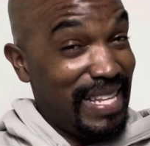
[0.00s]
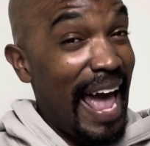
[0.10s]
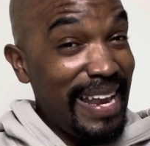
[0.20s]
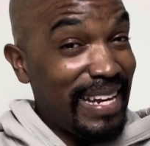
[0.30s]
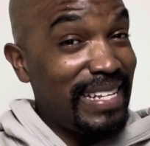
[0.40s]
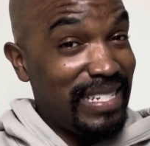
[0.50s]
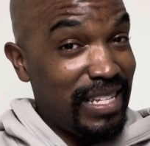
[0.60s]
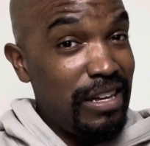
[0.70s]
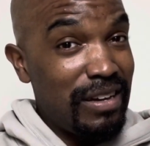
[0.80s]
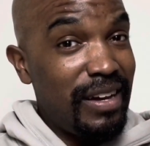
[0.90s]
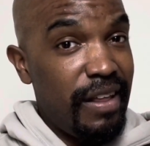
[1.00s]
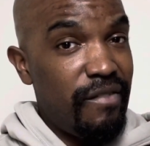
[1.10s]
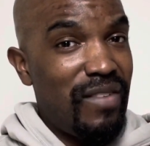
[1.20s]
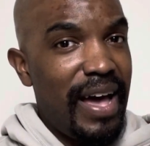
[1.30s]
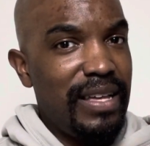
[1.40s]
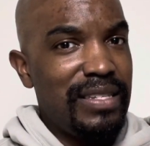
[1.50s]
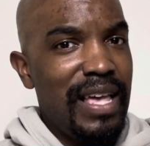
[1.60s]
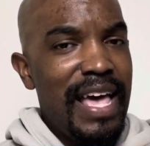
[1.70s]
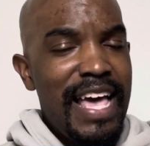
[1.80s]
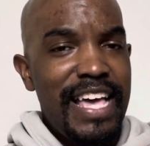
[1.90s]
technically still good advice.
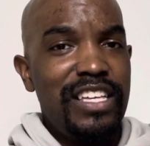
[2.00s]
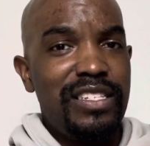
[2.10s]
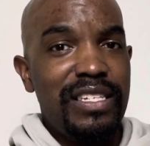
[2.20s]
It's